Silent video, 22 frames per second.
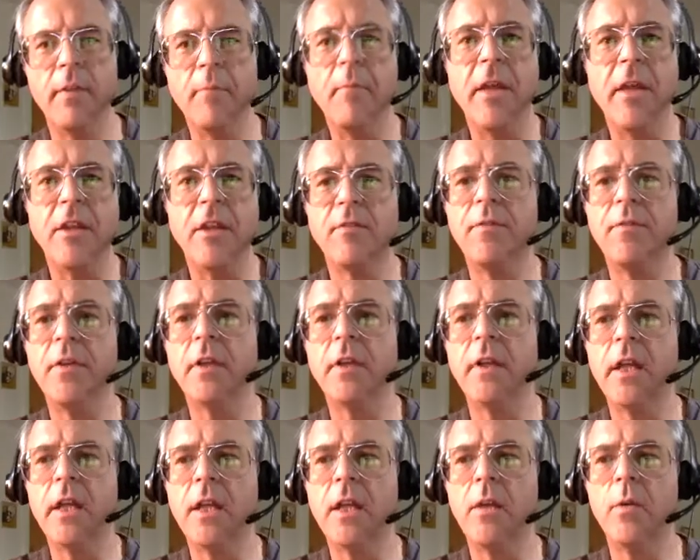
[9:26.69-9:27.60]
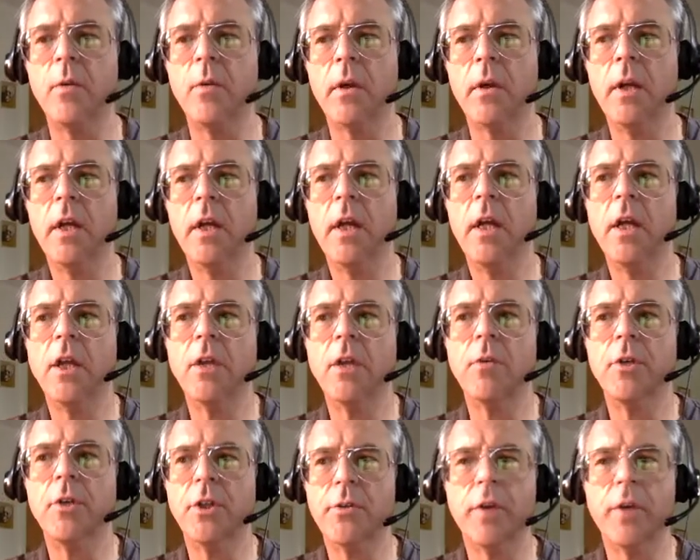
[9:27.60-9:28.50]
made you feel like you were
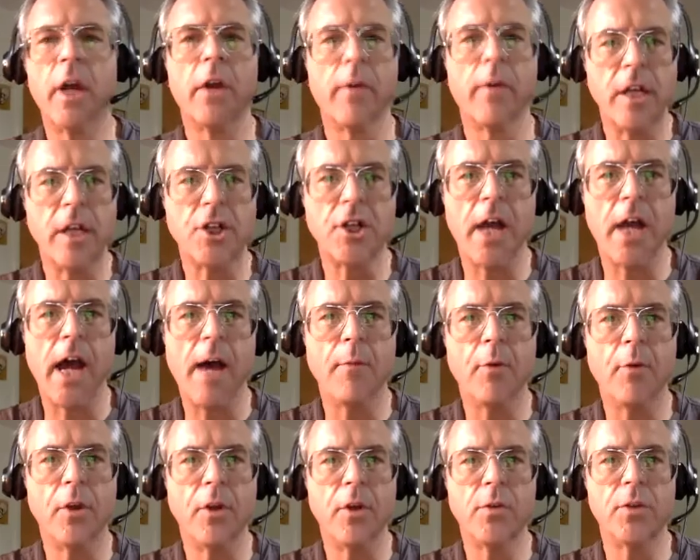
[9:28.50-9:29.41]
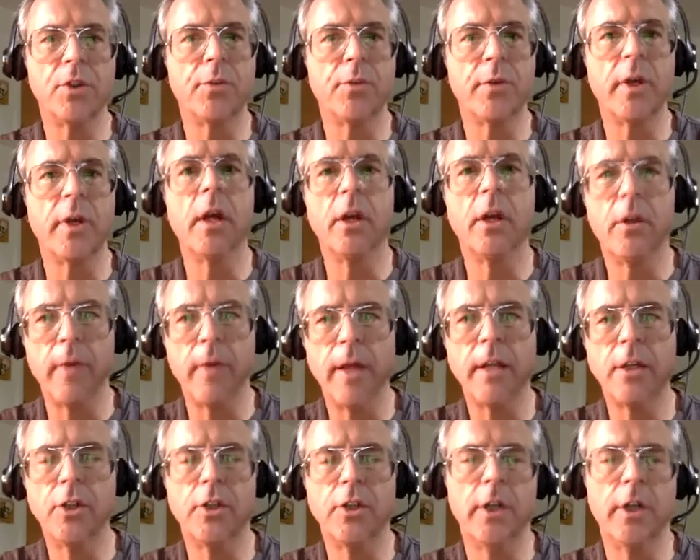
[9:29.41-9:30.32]
doing a great job or you were doing a
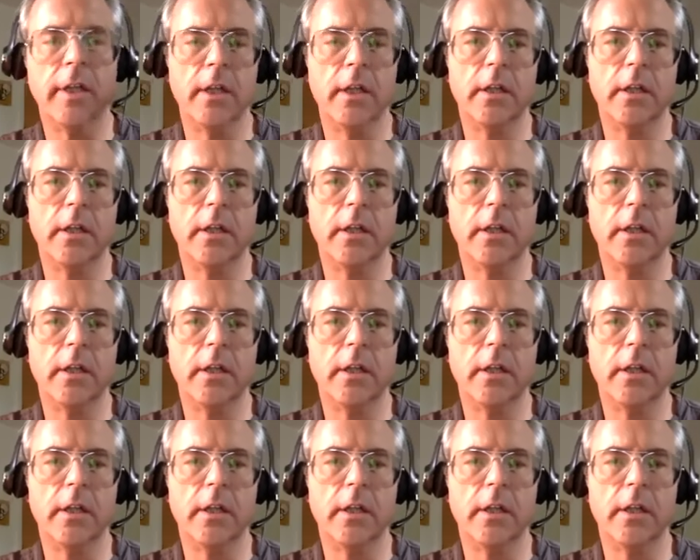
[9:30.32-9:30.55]
great good?